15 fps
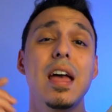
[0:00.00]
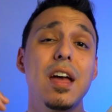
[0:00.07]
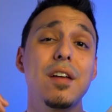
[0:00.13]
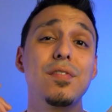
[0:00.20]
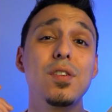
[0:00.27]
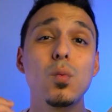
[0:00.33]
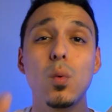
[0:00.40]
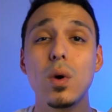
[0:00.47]

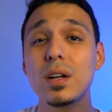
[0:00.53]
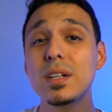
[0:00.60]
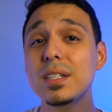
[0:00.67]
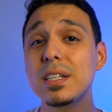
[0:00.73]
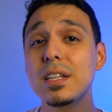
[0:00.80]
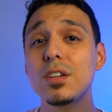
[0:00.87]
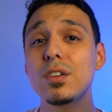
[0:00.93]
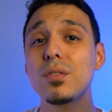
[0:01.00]
If you want to
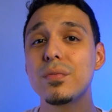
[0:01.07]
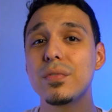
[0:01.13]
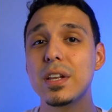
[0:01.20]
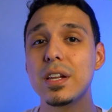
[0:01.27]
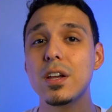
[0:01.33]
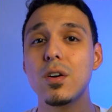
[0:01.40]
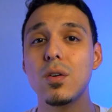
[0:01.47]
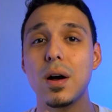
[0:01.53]
see a new
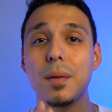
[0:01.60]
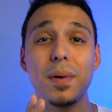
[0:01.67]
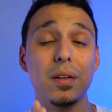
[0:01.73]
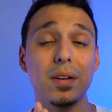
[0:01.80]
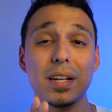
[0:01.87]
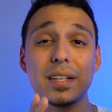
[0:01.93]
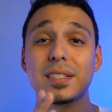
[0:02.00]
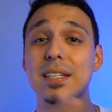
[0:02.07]
video
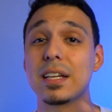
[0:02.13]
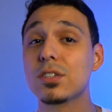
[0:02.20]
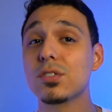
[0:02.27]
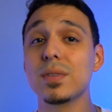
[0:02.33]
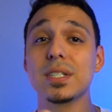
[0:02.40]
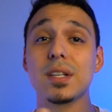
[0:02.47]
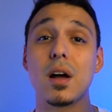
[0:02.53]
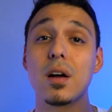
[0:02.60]
about
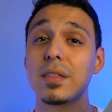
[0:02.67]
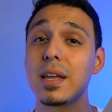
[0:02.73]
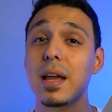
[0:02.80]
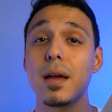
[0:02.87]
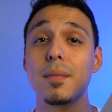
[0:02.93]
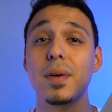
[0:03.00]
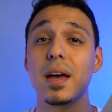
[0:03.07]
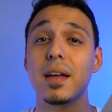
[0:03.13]
accessories on the
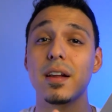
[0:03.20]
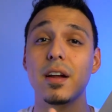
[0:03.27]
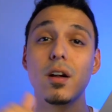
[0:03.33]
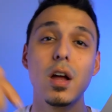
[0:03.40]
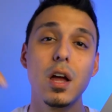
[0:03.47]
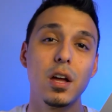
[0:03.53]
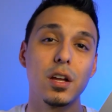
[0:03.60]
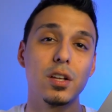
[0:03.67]
iPad
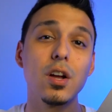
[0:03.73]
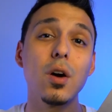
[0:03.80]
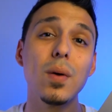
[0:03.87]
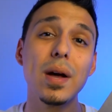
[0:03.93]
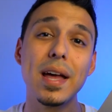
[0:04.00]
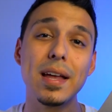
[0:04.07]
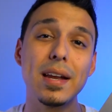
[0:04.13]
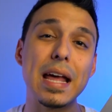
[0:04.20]
Air, go
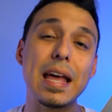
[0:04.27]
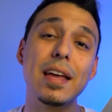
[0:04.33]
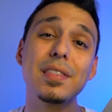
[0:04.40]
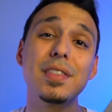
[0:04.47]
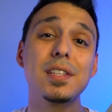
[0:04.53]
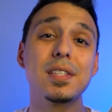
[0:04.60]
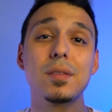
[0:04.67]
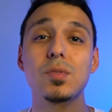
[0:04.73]
ahead,
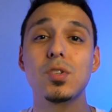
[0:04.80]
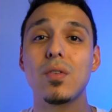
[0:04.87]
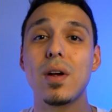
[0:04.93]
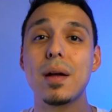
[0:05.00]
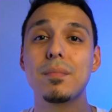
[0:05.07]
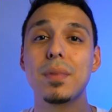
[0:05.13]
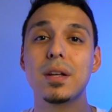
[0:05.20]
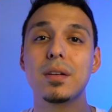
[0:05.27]
hit the
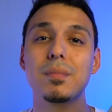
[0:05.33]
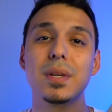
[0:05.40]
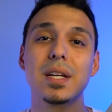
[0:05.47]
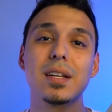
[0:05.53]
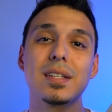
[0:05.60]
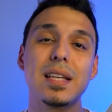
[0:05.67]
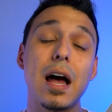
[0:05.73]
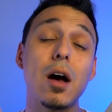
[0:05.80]
subscribe button
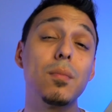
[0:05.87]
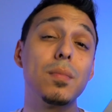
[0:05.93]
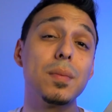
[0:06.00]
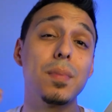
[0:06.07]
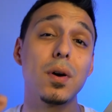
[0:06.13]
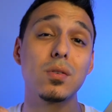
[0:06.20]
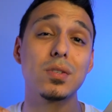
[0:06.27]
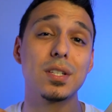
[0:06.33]
because I'll be
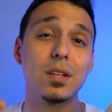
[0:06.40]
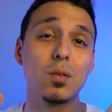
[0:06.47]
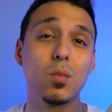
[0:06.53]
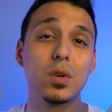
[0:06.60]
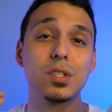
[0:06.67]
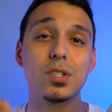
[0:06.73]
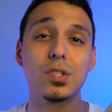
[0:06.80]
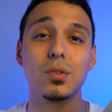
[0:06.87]
posting
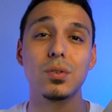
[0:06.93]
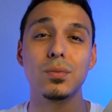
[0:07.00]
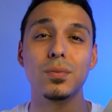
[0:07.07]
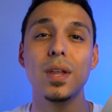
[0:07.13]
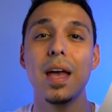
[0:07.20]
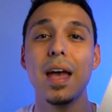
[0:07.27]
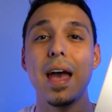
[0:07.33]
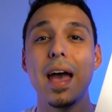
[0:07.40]
one
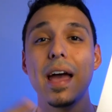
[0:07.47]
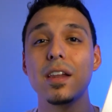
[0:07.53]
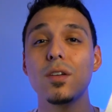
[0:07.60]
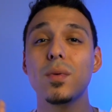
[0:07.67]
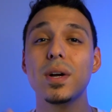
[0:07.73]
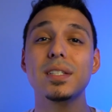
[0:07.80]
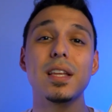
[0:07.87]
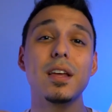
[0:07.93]
soon.
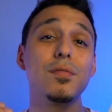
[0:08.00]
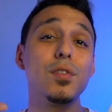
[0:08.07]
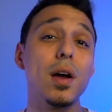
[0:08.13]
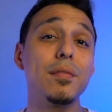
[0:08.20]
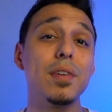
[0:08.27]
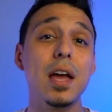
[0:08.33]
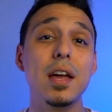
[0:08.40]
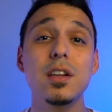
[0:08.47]
Anyways, if you
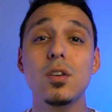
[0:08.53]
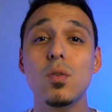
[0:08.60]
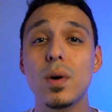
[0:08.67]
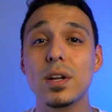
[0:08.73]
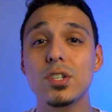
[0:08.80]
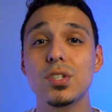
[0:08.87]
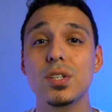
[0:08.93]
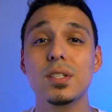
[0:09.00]
have any
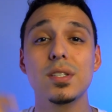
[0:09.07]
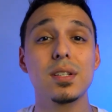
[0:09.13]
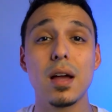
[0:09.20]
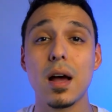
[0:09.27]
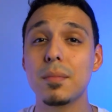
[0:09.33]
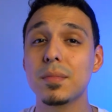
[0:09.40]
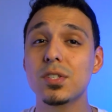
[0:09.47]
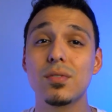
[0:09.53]
questions,
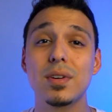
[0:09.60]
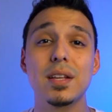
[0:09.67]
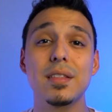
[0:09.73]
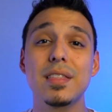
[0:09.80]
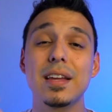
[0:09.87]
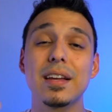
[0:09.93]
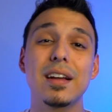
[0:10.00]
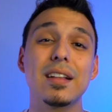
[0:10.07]
comments, or
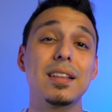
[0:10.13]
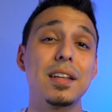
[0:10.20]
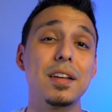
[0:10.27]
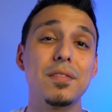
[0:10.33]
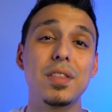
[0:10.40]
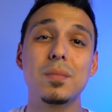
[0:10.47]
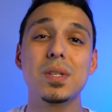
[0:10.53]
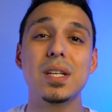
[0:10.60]
anything,
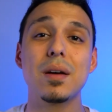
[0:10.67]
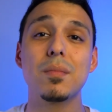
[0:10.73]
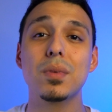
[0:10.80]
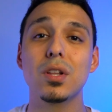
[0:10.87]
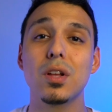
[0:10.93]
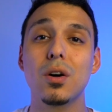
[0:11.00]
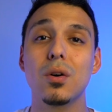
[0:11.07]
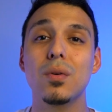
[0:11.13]
leave them down
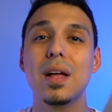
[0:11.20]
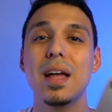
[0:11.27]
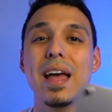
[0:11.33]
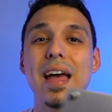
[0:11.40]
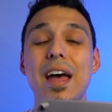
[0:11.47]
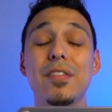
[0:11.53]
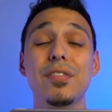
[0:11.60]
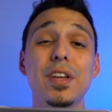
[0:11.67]
below.
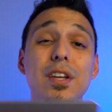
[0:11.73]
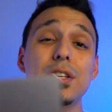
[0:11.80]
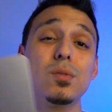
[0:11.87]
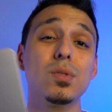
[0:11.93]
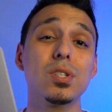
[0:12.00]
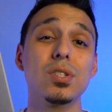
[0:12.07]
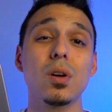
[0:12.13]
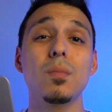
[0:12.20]
And thank
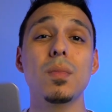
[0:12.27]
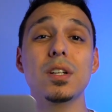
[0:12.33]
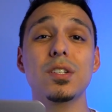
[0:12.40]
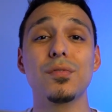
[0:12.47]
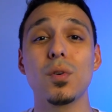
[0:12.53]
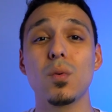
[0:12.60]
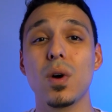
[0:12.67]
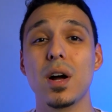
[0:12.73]
you so much
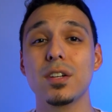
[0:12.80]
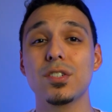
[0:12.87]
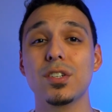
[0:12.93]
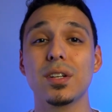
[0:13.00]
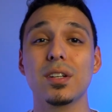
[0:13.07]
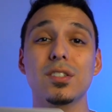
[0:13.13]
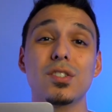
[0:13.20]
for watching.